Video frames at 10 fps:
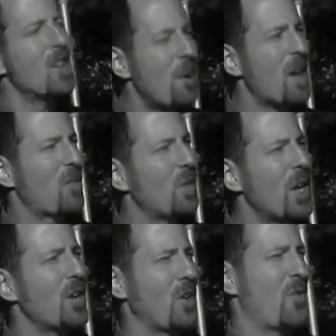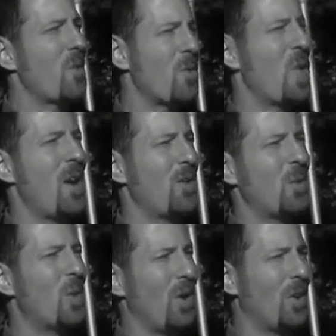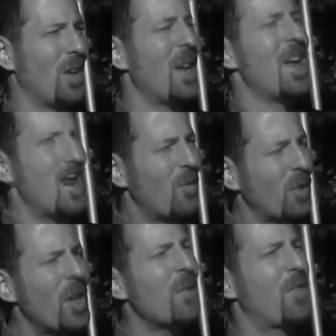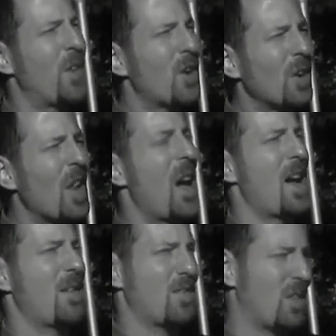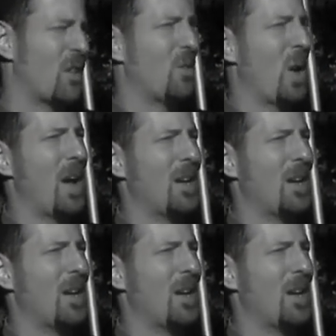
And the best leaders from around the world have lived their lives this